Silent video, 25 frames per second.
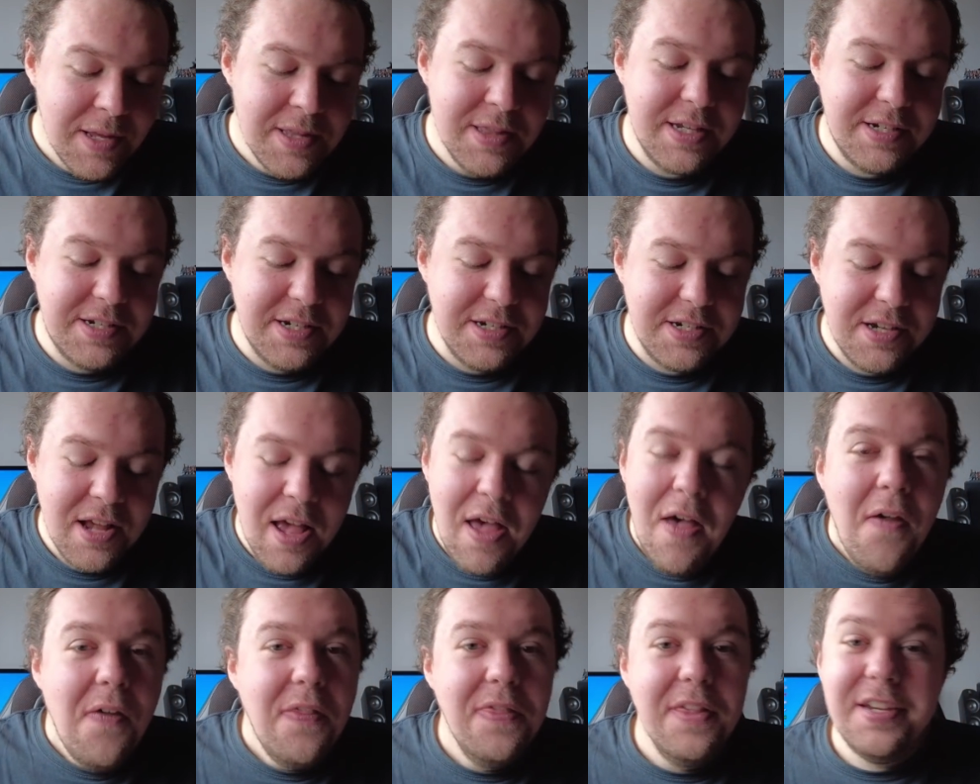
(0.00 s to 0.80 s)
This is
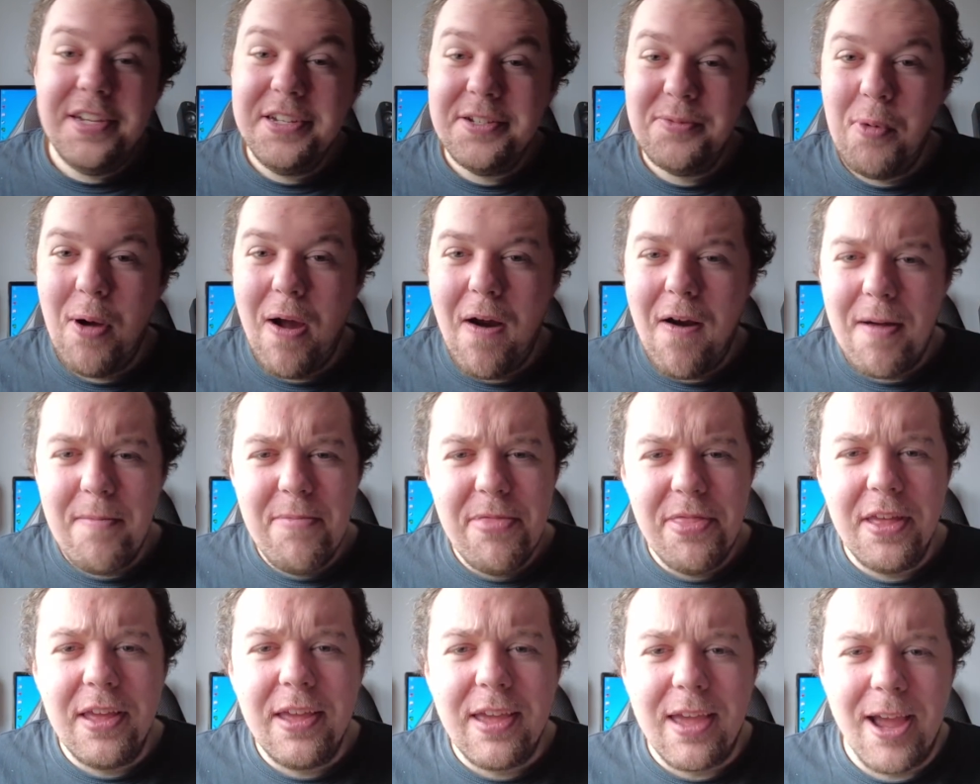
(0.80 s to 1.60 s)
where I'm
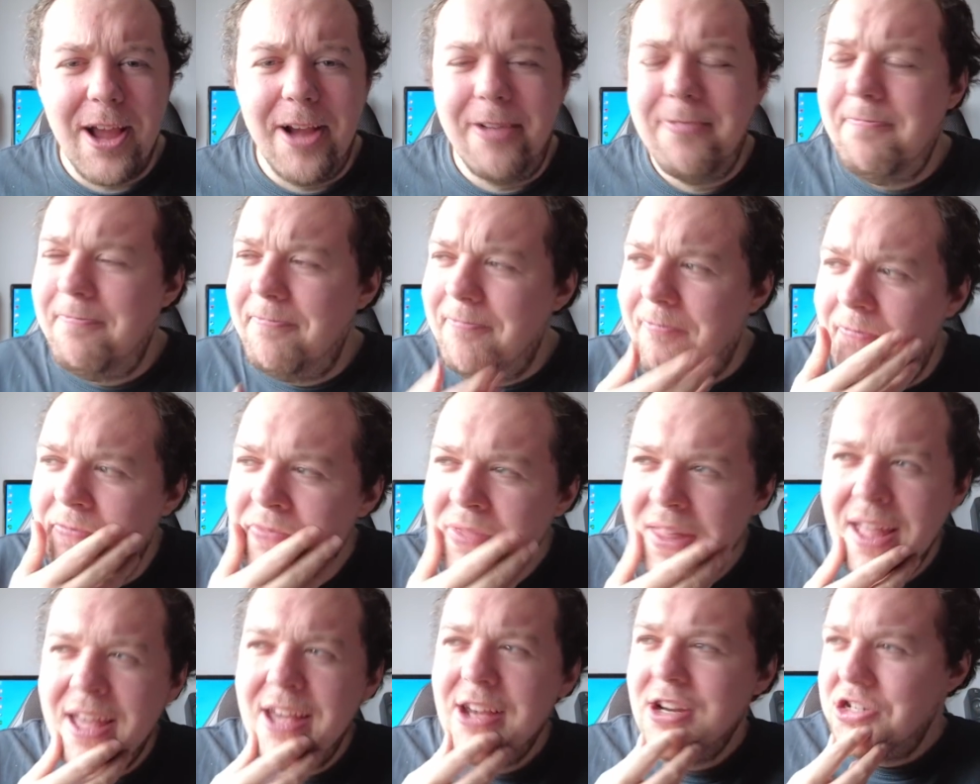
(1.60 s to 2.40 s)
thinking,
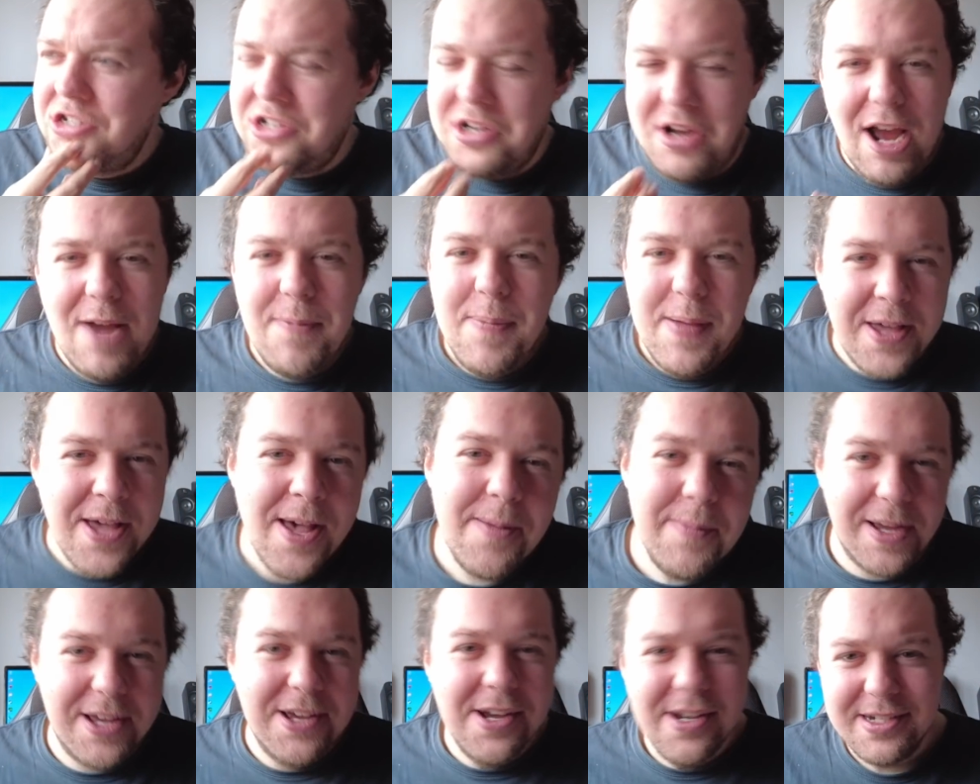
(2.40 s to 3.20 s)
should I
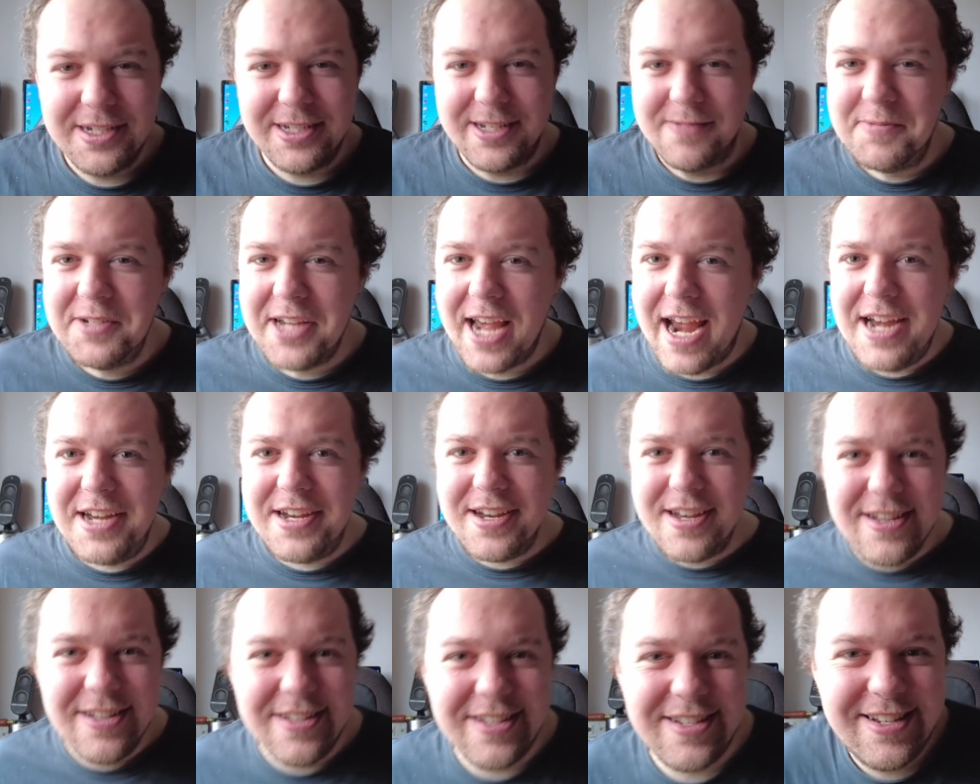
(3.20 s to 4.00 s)
become a customs
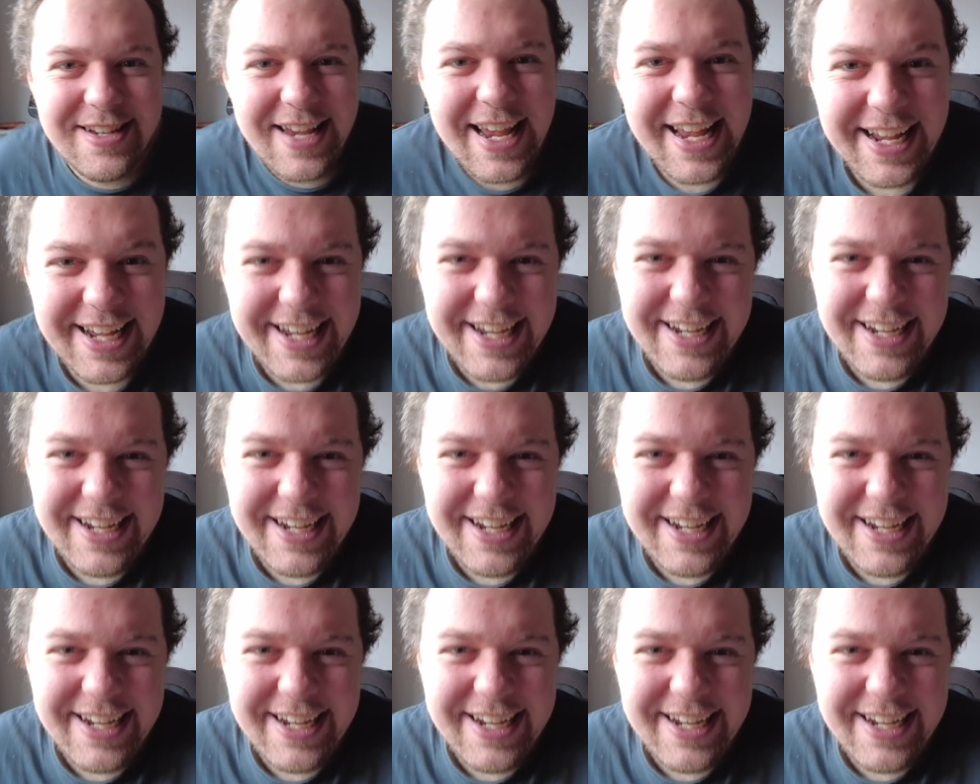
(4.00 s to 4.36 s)
agent?